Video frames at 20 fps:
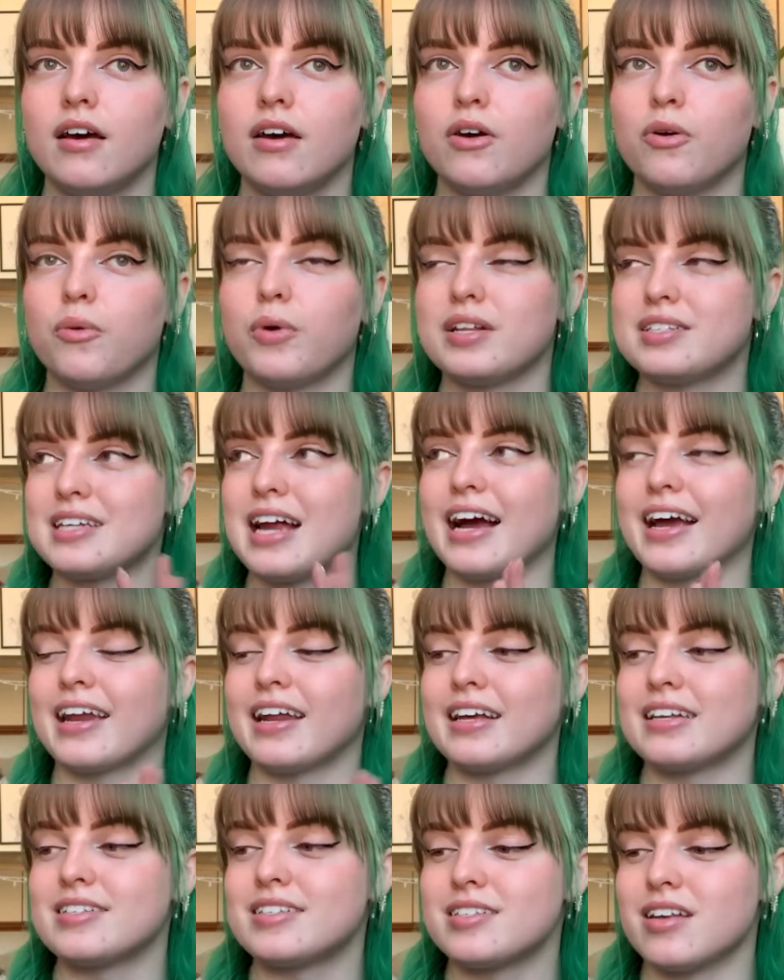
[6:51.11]
when it's not getting
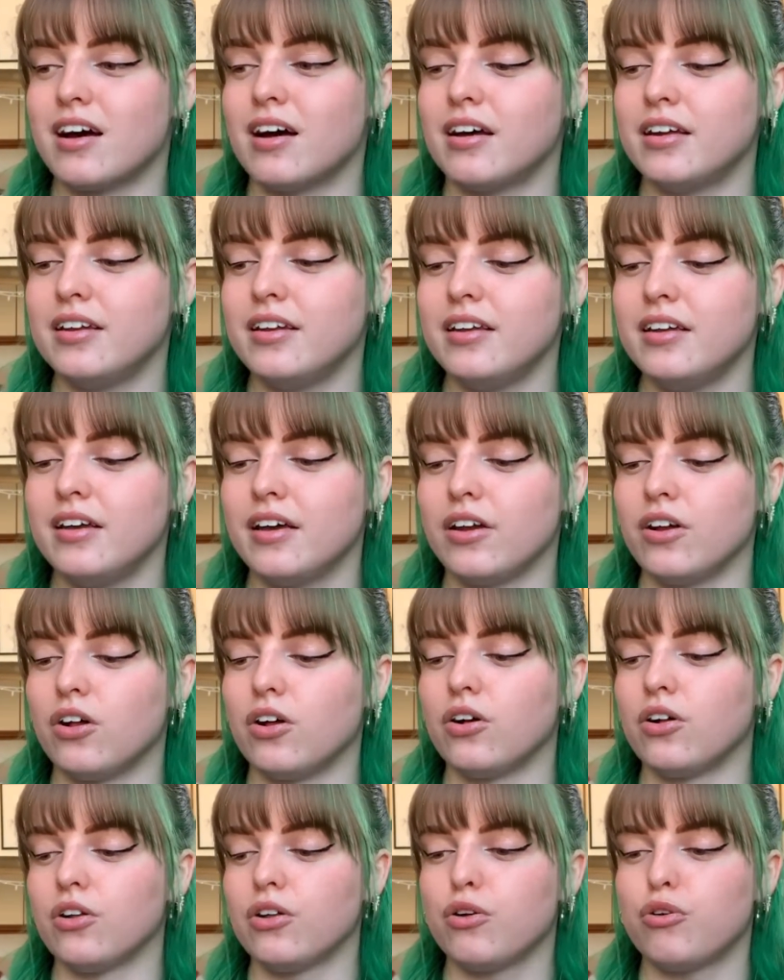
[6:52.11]
sun,
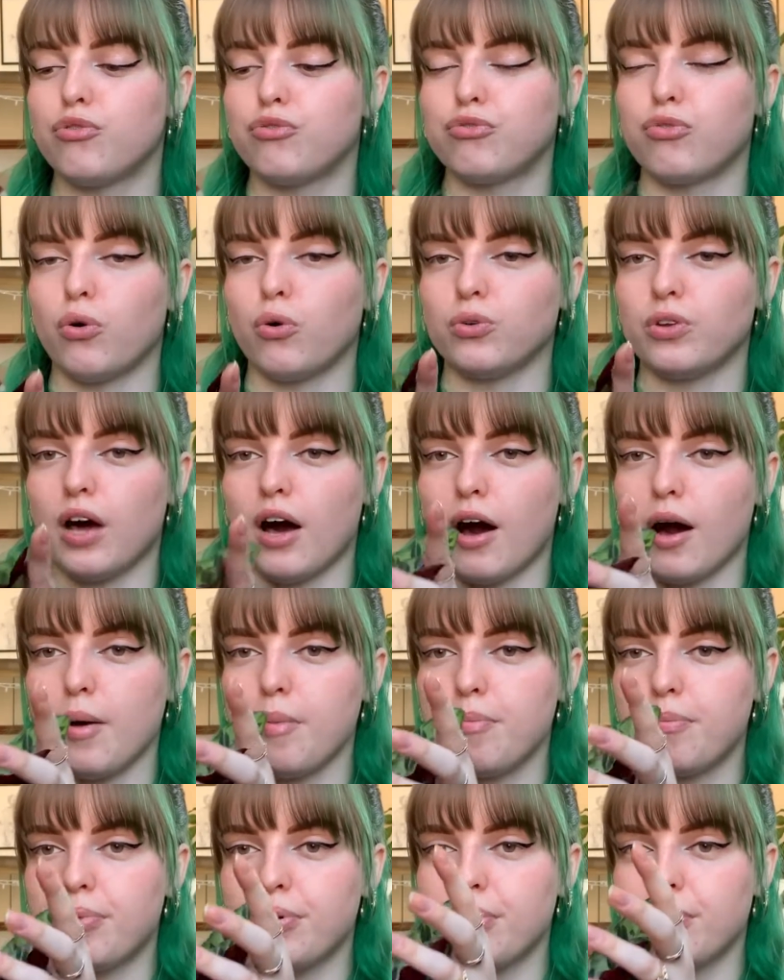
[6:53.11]
it'll fold
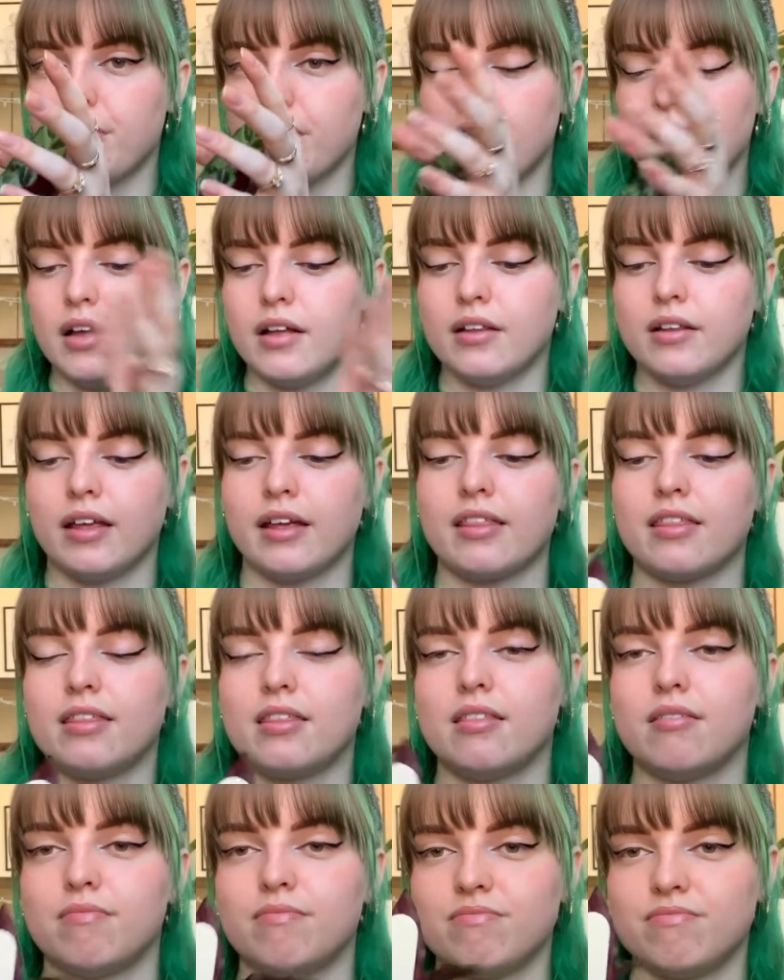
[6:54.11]
up
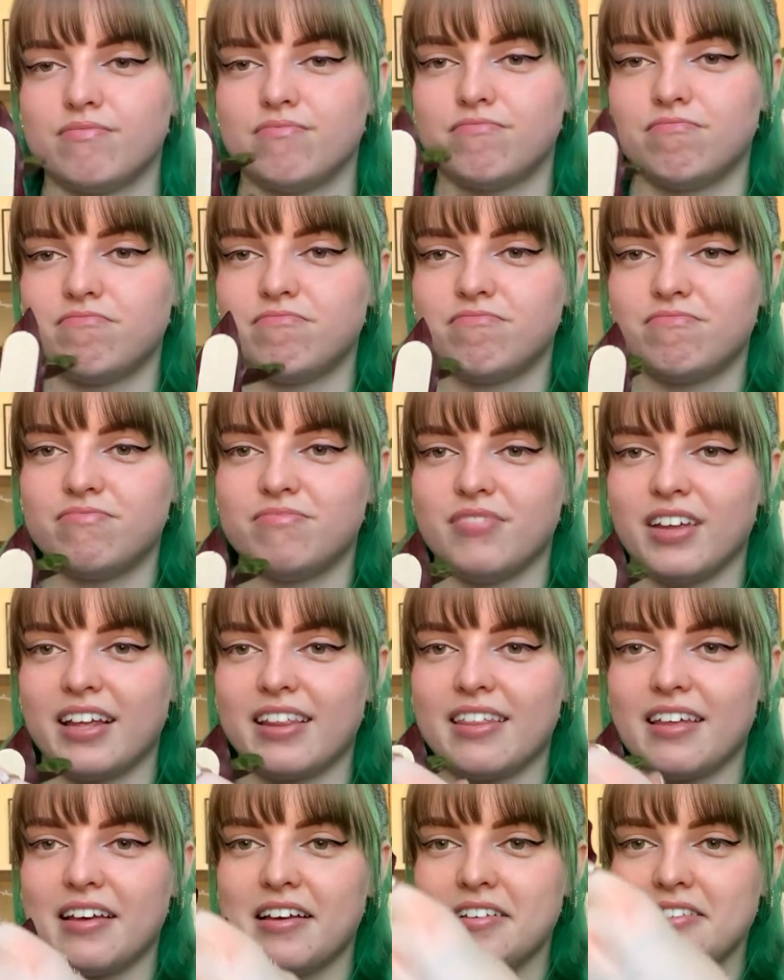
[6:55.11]
like
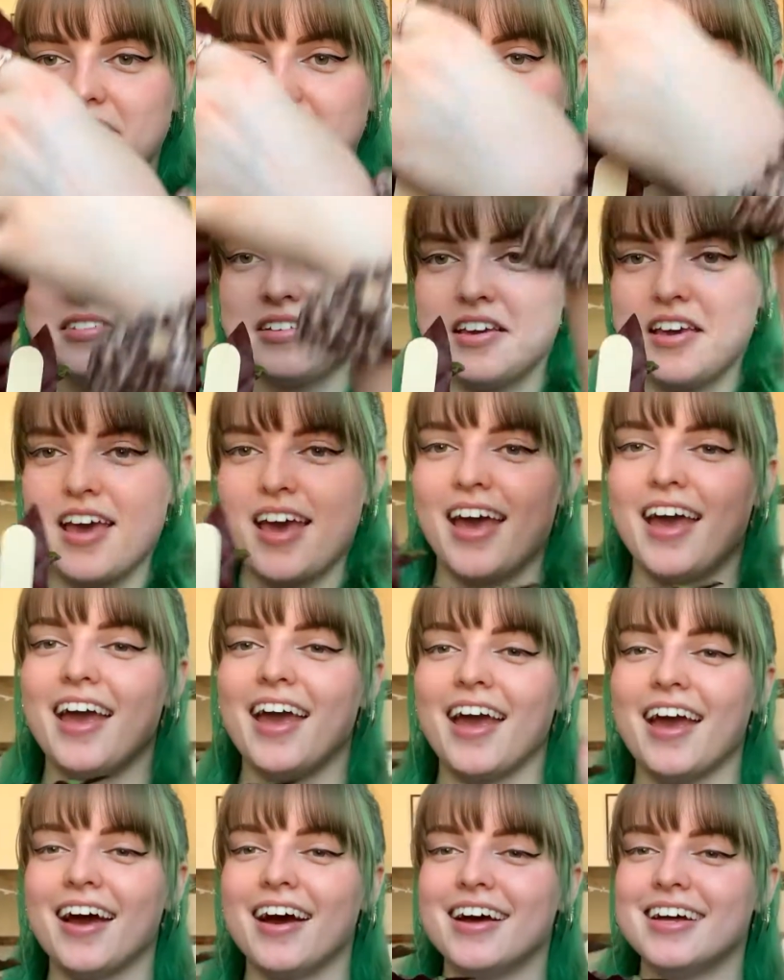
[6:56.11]
this,
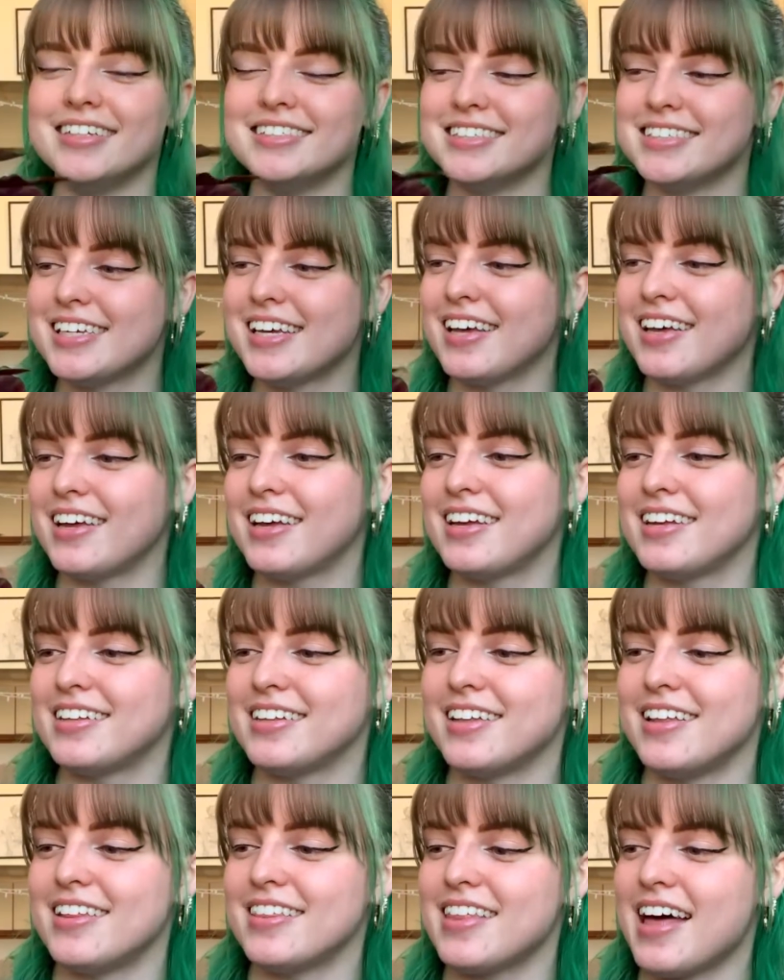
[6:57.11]
and
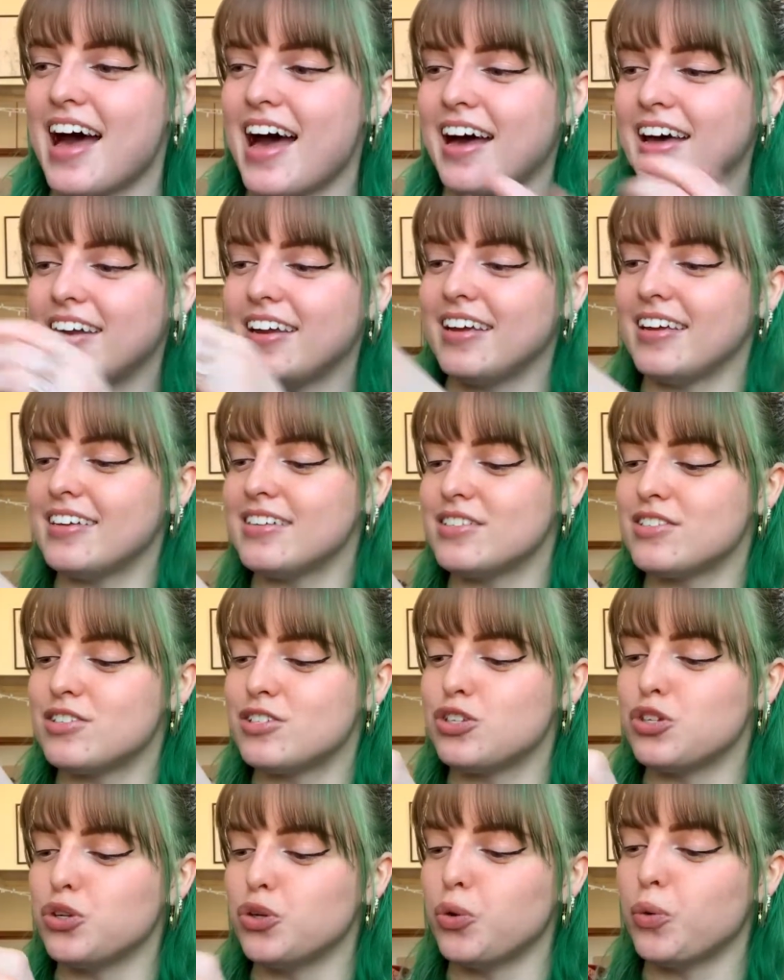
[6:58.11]
that is
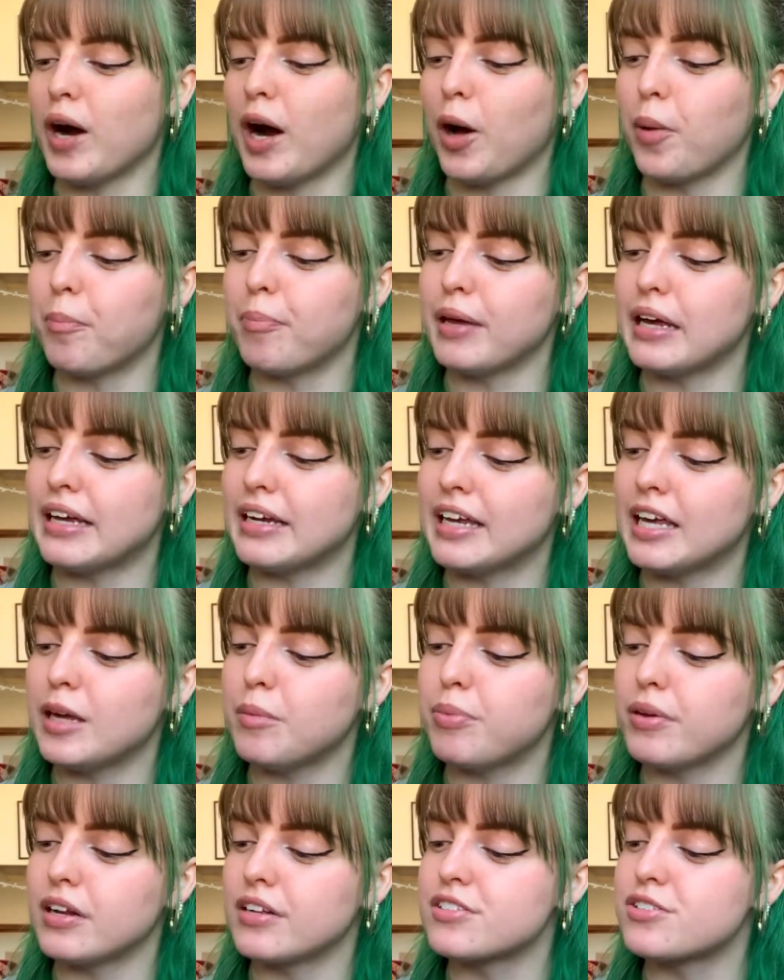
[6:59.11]
to help it keep
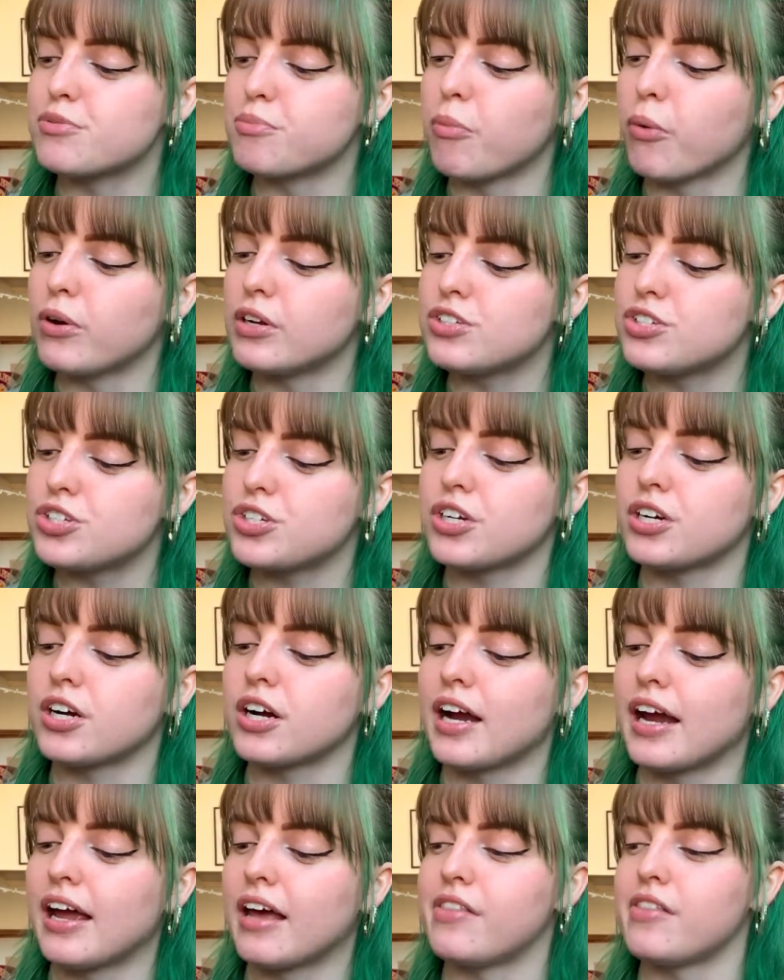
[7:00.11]
in its moisture
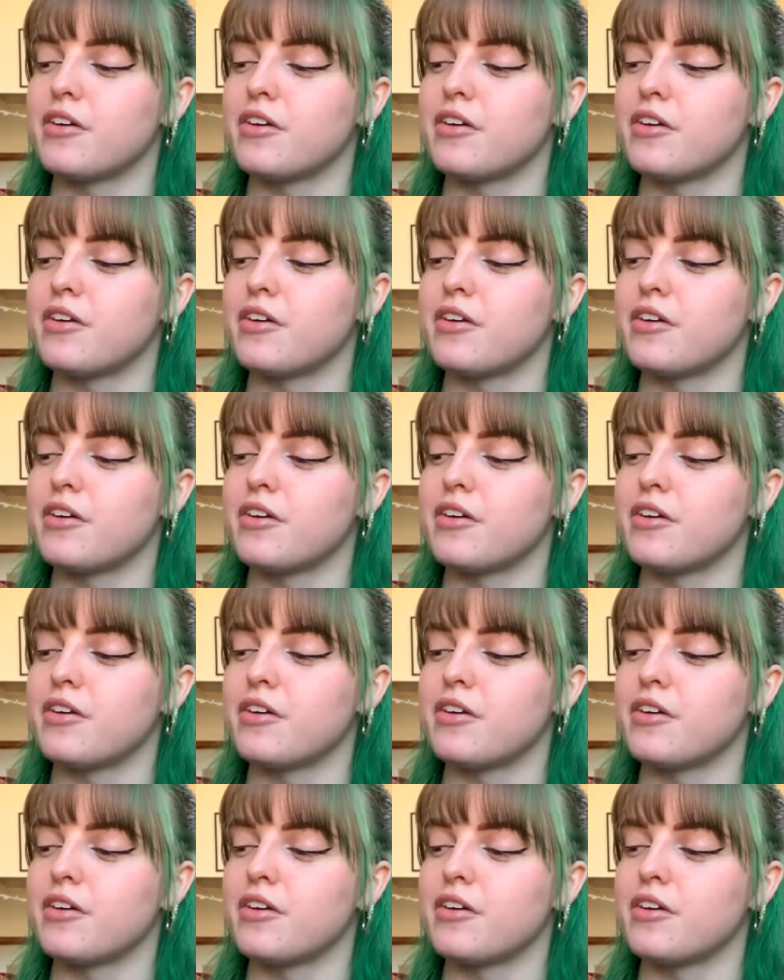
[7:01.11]
and the